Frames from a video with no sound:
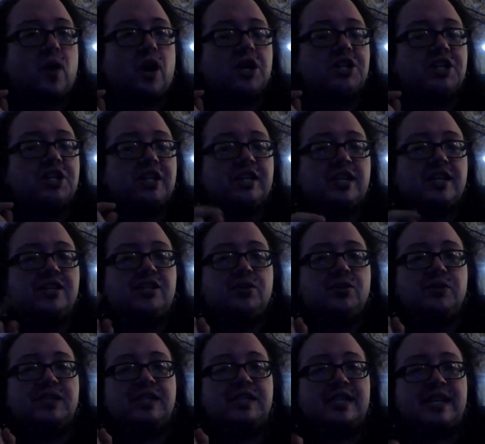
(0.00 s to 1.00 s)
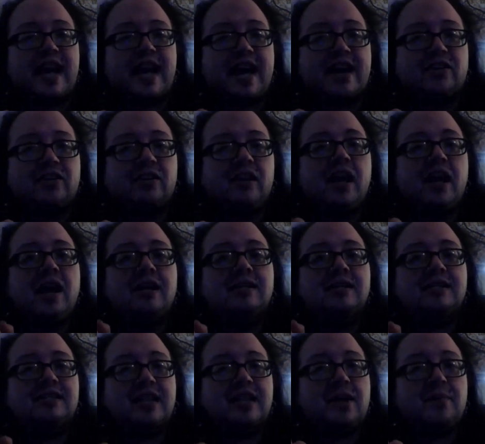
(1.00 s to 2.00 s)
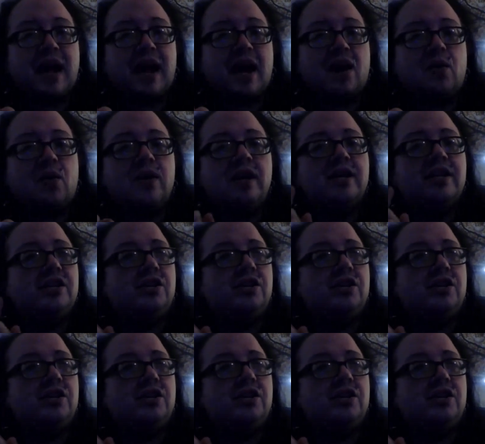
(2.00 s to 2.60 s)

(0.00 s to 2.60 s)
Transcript: Washington to Seattle, somehow